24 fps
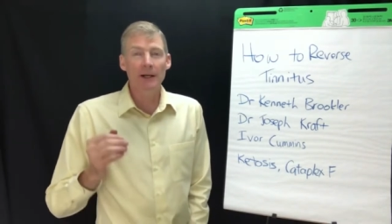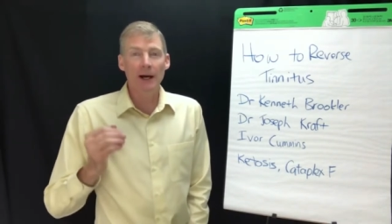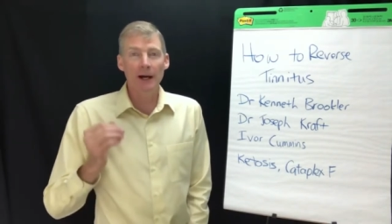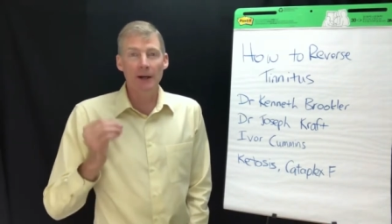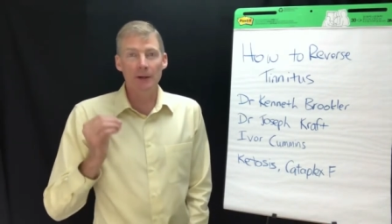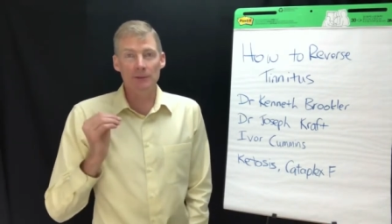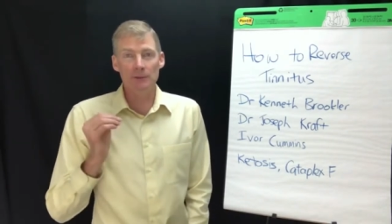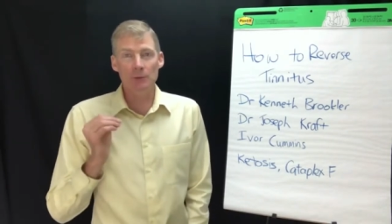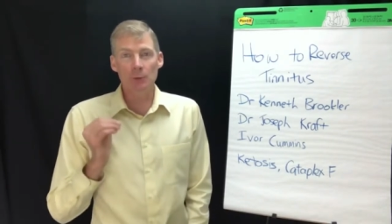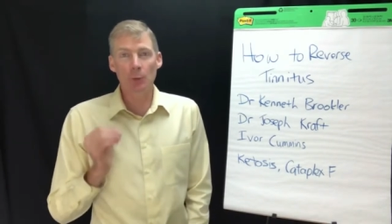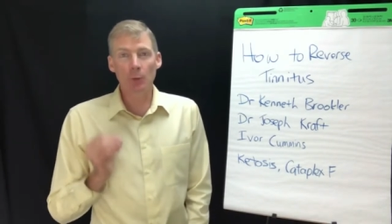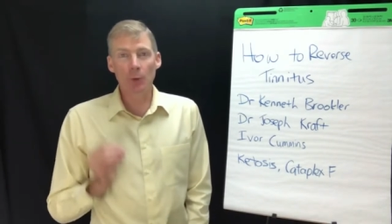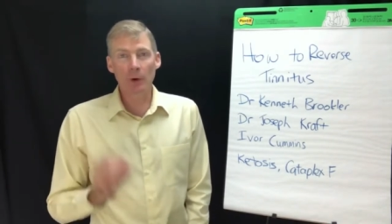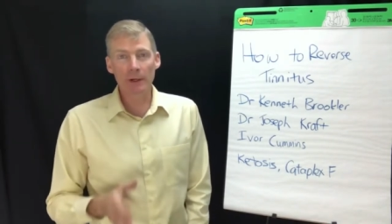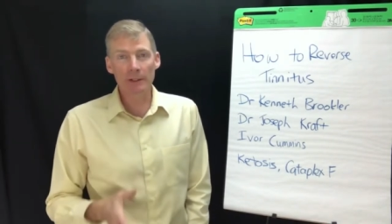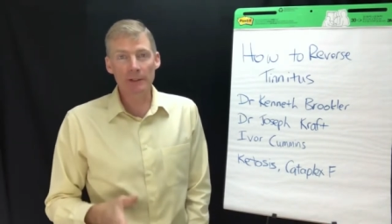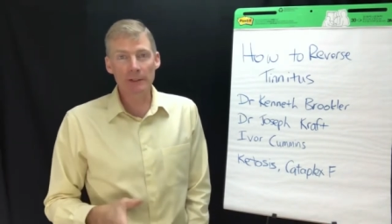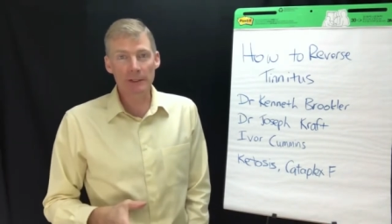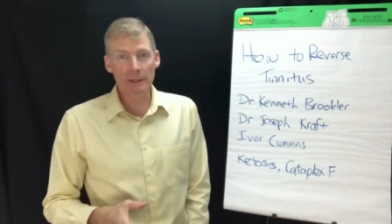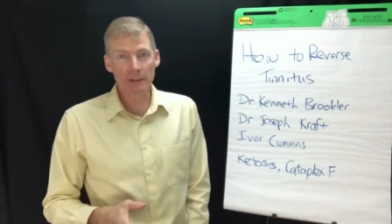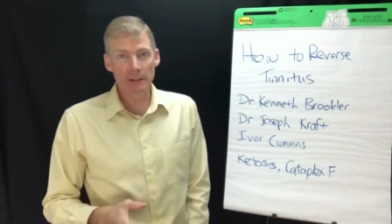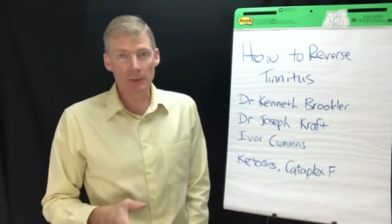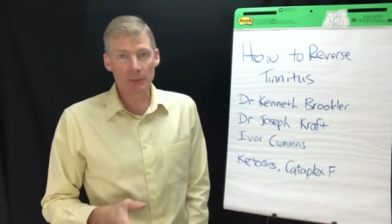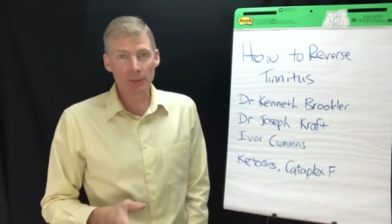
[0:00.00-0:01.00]
I was
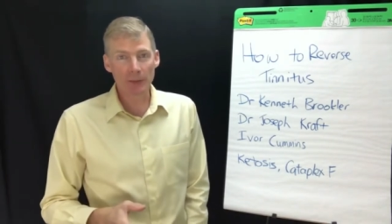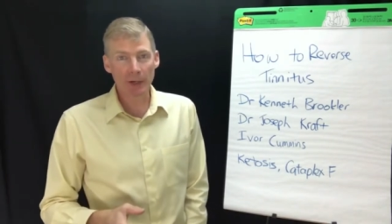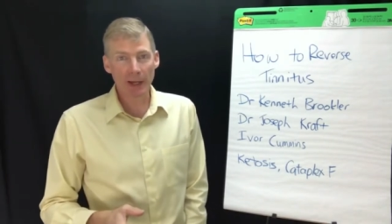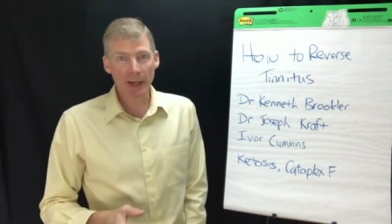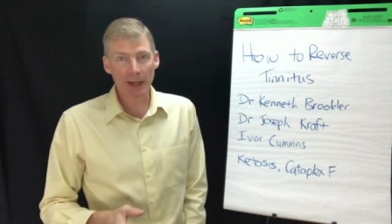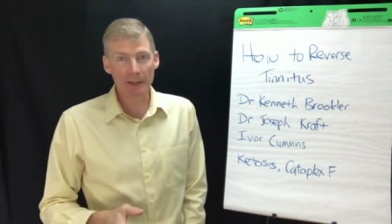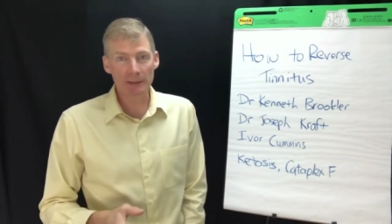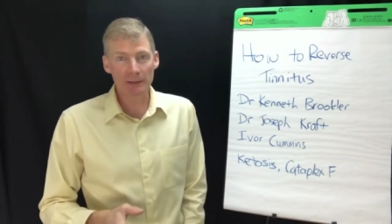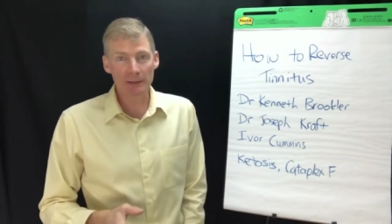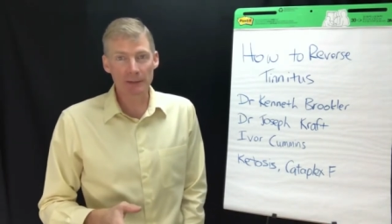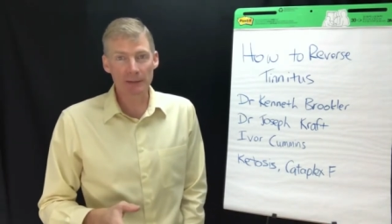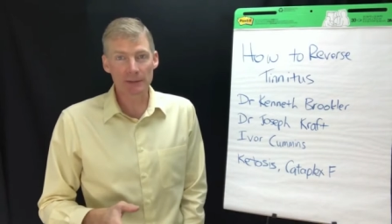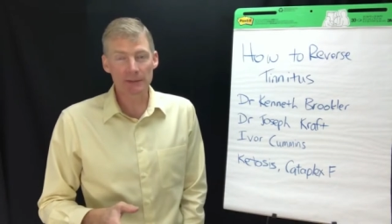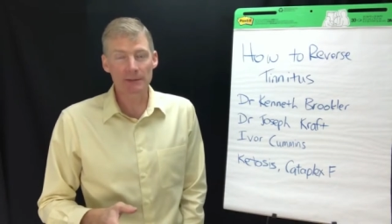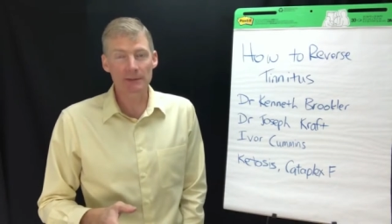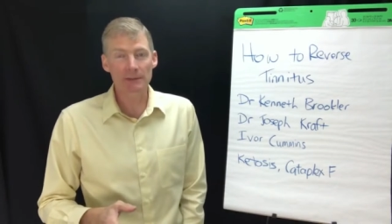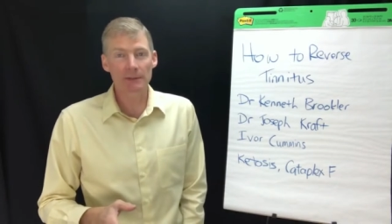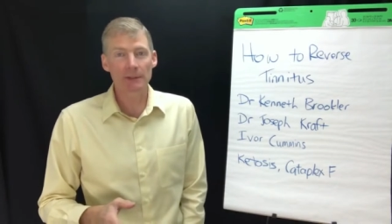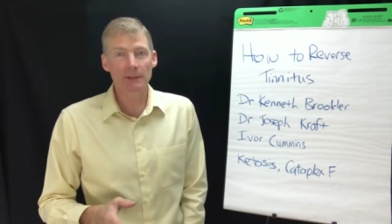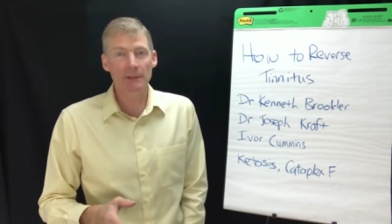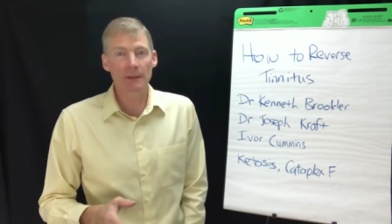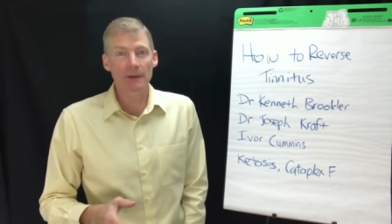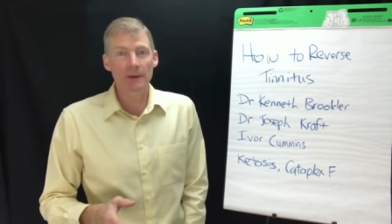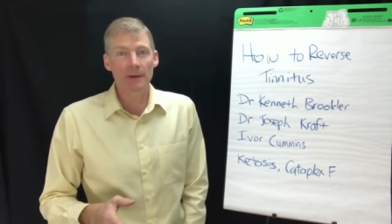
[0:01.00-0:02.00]
1 year in practice,
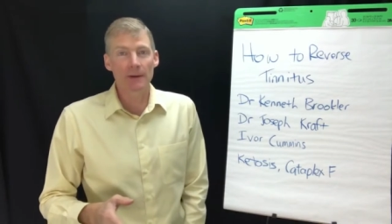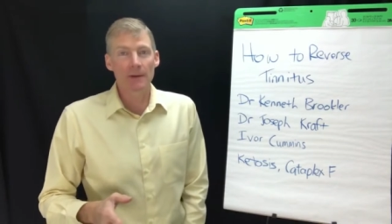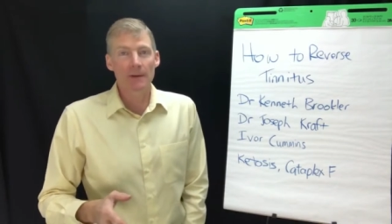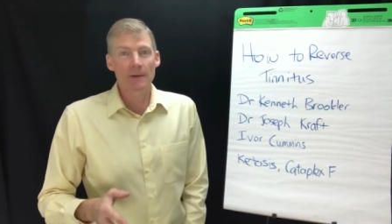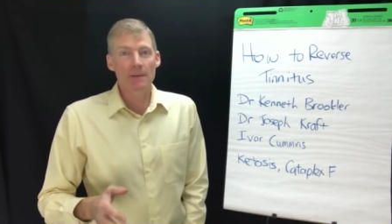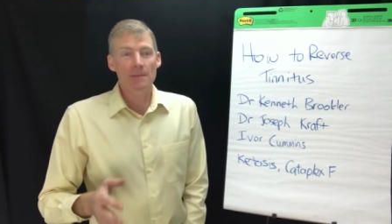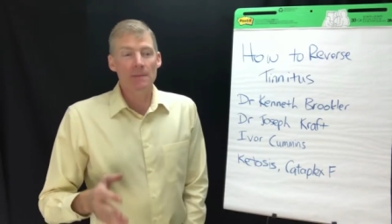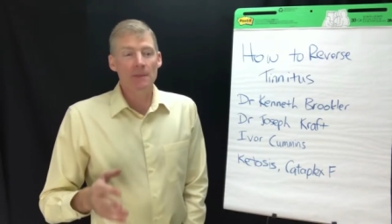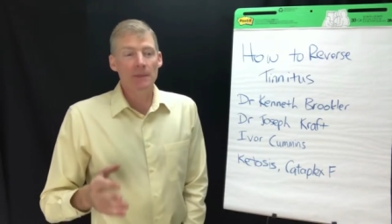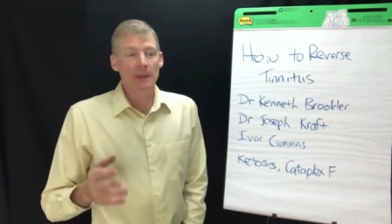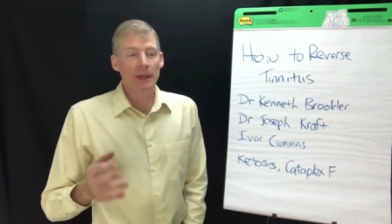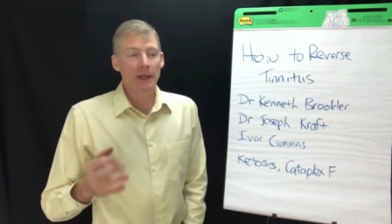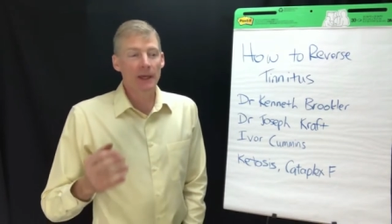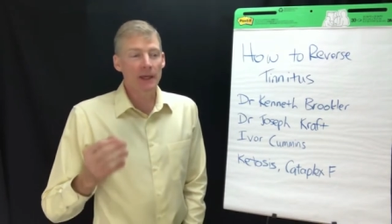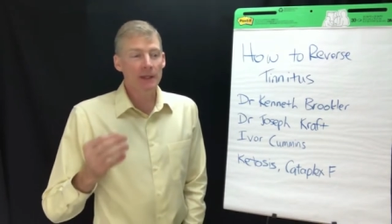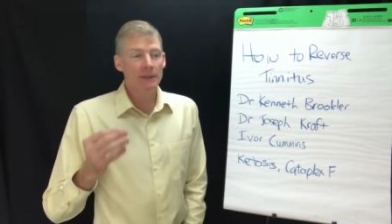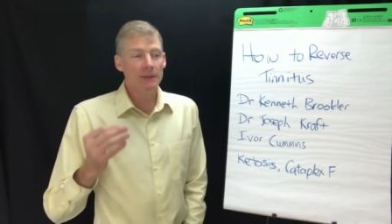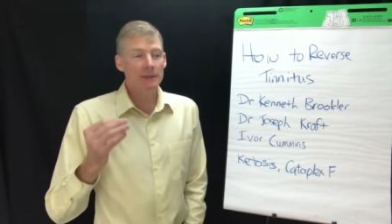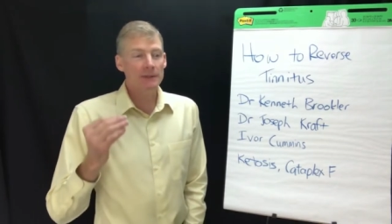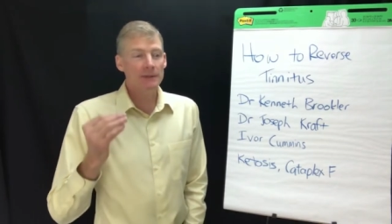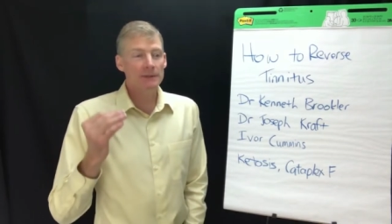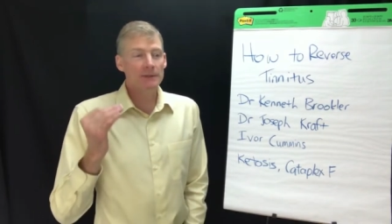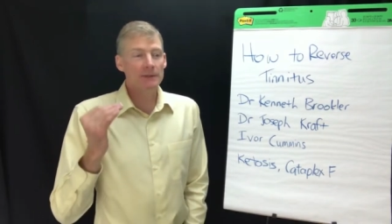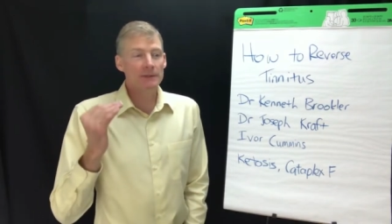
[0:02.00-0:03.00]

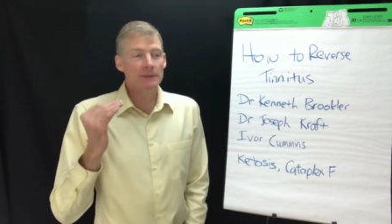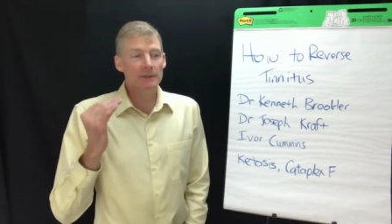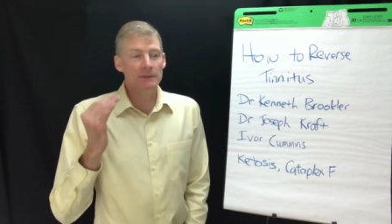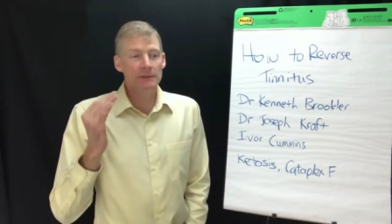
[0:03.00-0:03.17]
and the